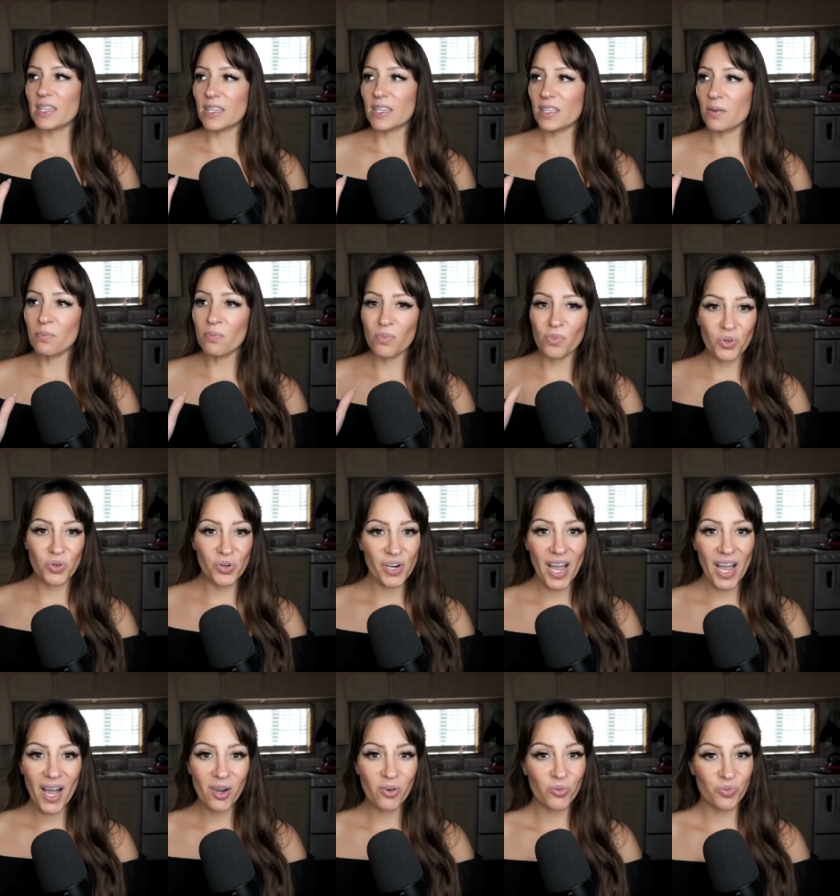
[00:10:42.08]
the more
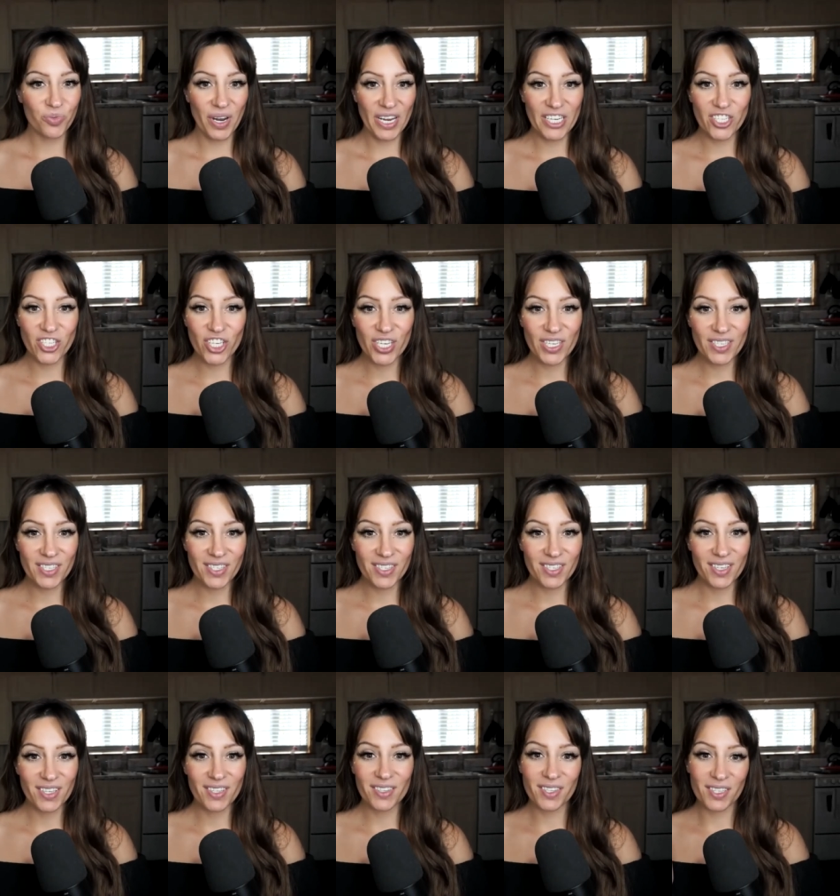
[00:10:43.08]
outrageous
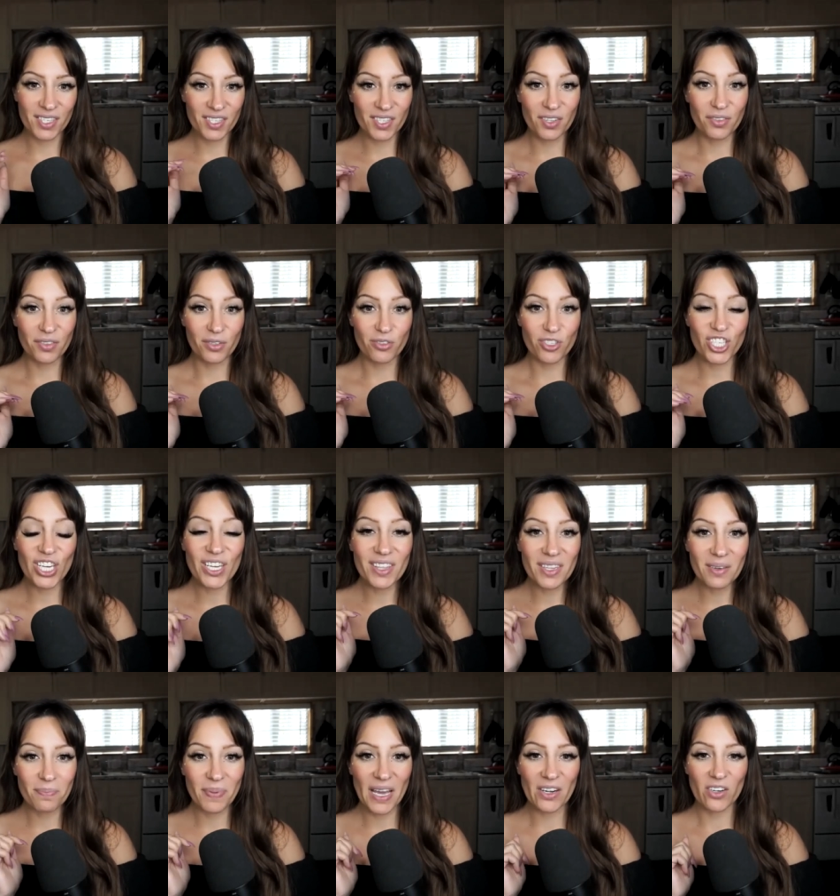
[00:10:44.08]
the solution,
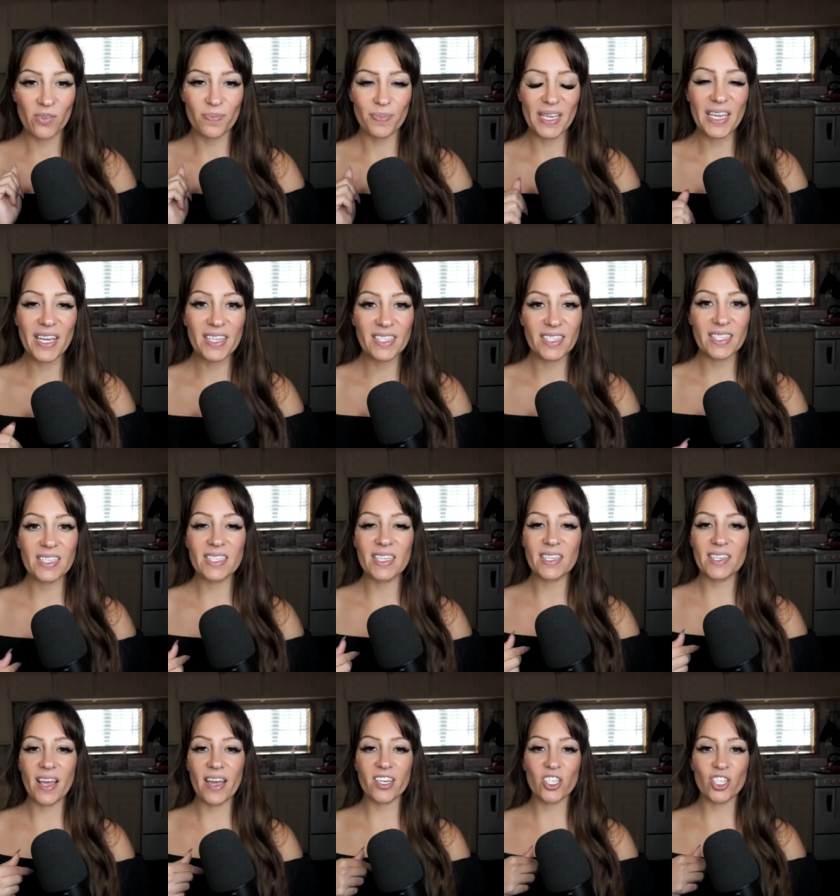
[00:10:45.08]
the better, because this
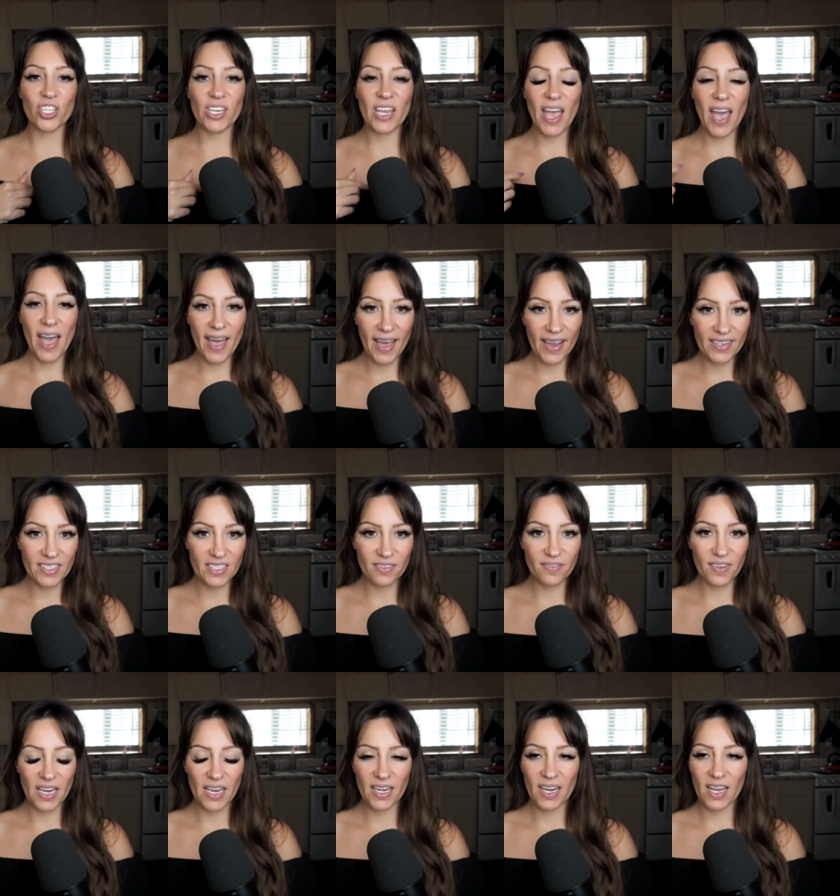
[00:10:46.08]
is actually
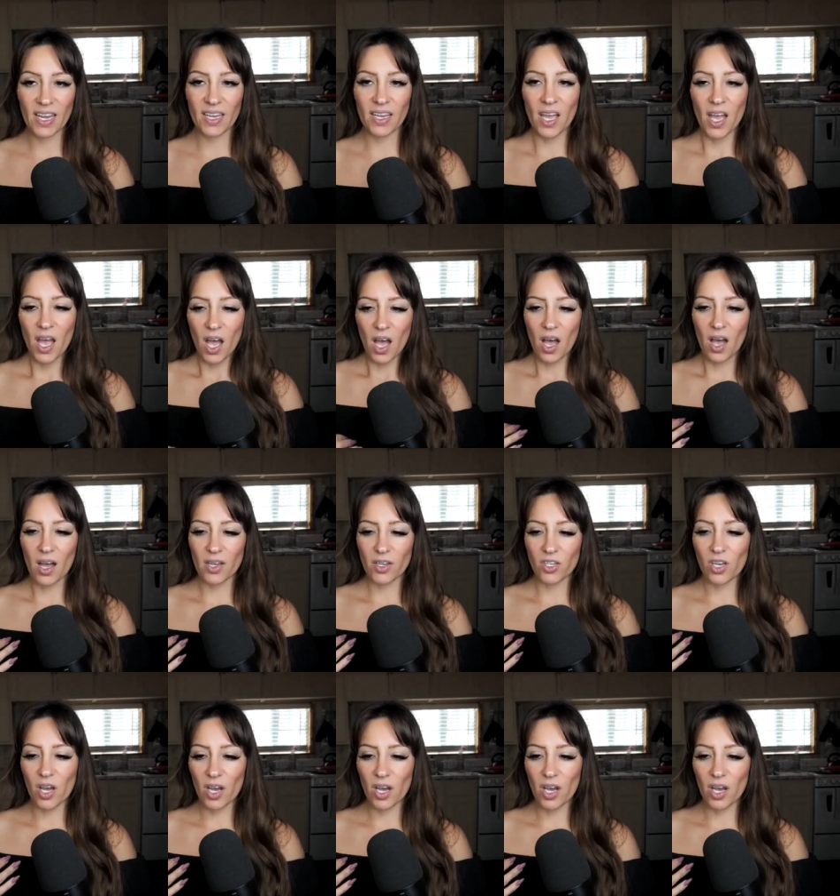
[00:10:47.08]
activating a,